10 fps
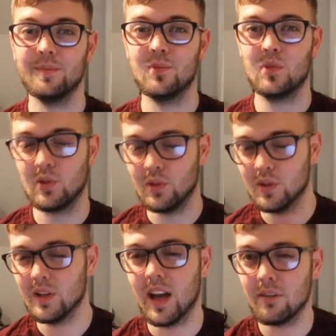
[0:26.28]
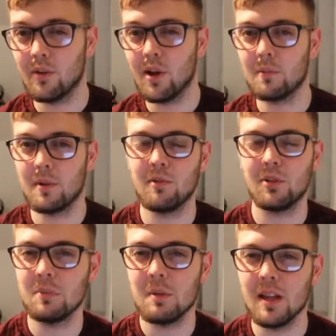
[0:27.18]
so I thought it
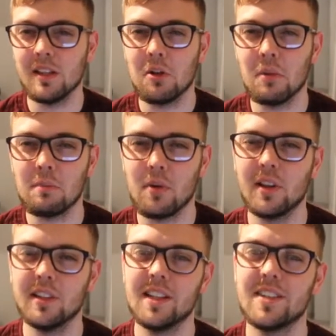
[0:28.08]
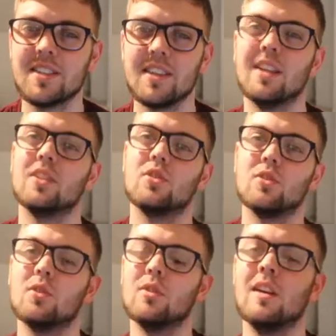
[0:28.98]
was maybe a little bit pointless, and
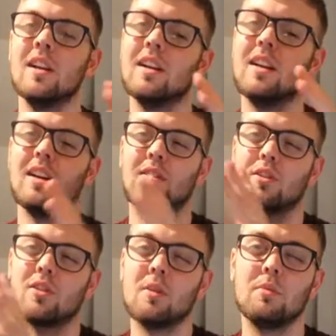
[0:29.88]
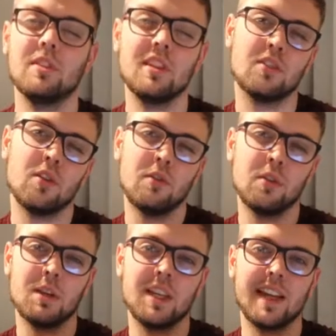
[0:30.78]
so I've got a couple of days off
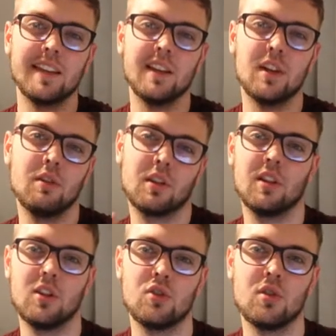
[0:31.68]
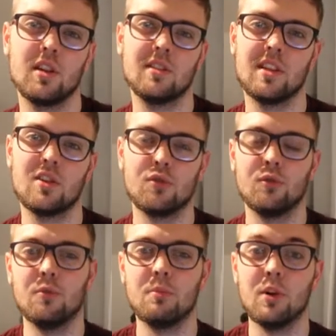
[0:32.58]
the weekend now. I can enjoy international
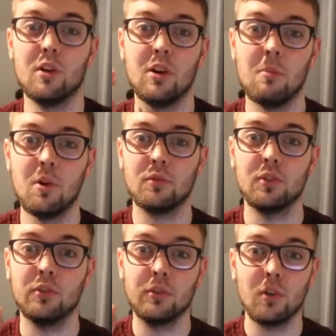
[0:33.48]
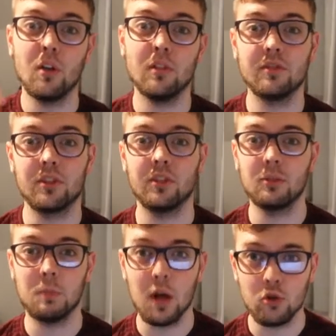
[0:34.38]
football. I'm off to Scotland versus
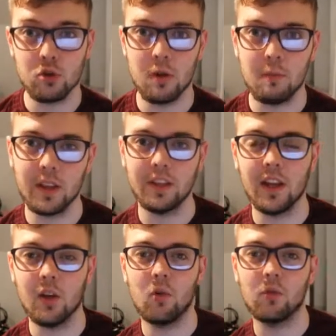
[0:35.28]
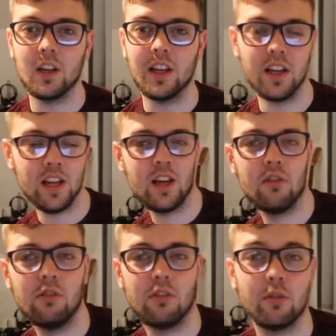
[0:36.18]
Belgium on Monday, hopefully,
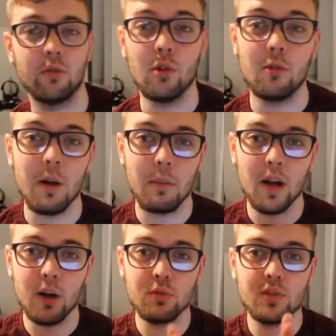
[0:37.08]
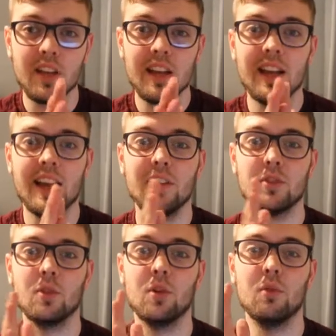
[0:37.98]
with a few of my pals.
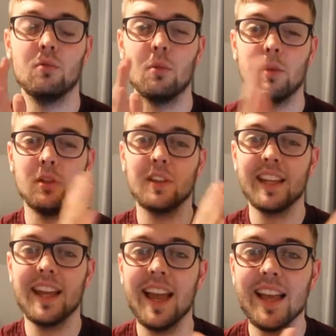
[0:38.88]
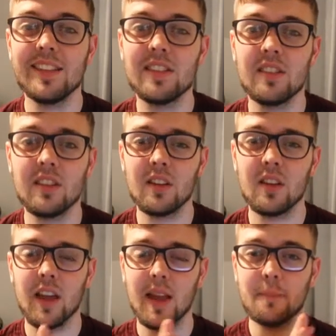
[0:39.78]
So we'll be looking ahead to
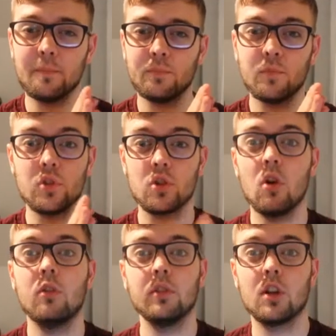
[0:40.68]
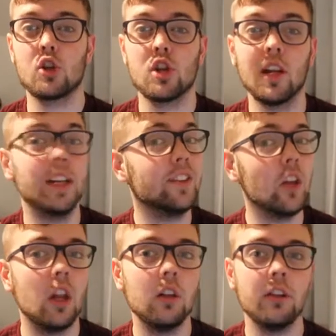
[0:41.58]
the Scotland v Russia in
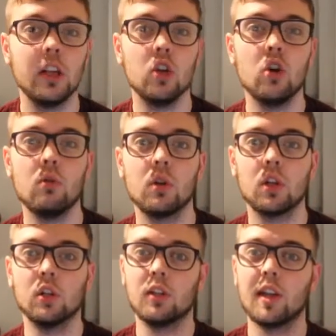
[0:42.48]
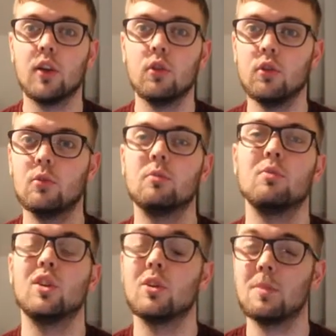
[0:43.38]
another video. We're going to look at who
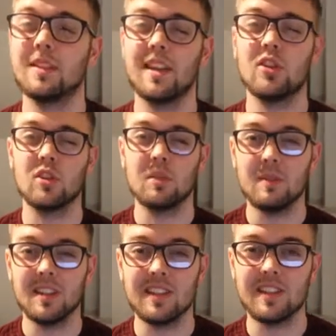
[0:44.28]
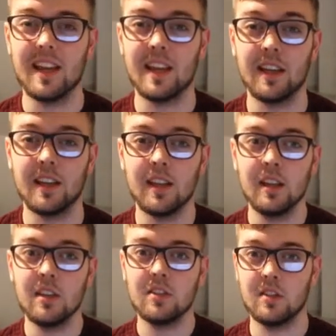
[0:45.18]
we could potentially
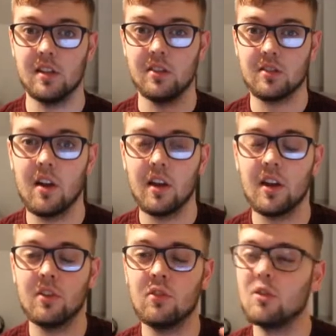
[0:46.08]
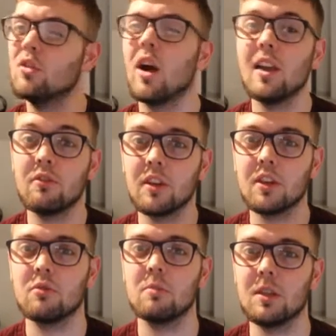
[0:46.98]
see starting, who I
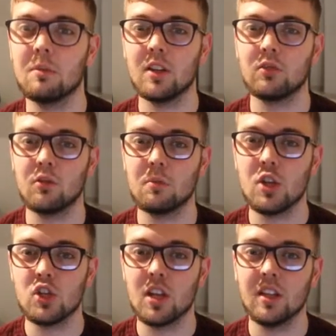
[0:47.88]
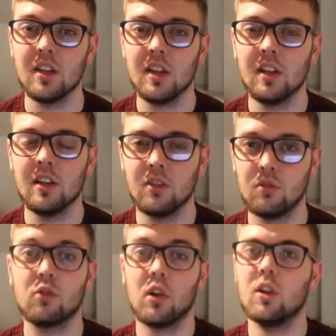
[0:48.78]
think would be the best formation.
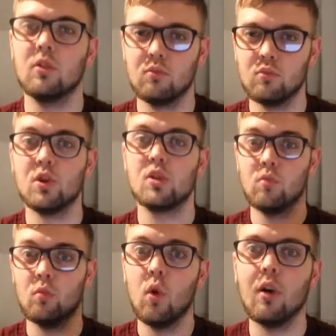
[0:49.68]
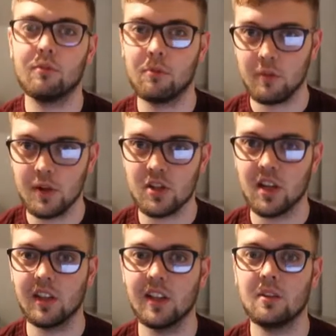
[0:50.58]
Sorry, what formation
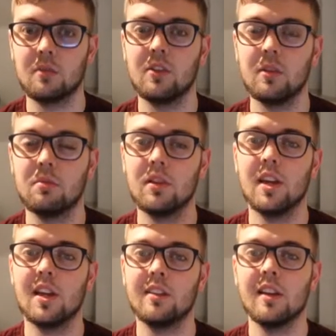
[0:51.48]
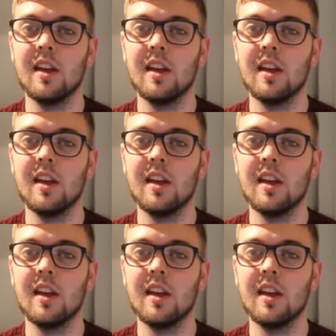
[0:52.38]
I'd like to see played,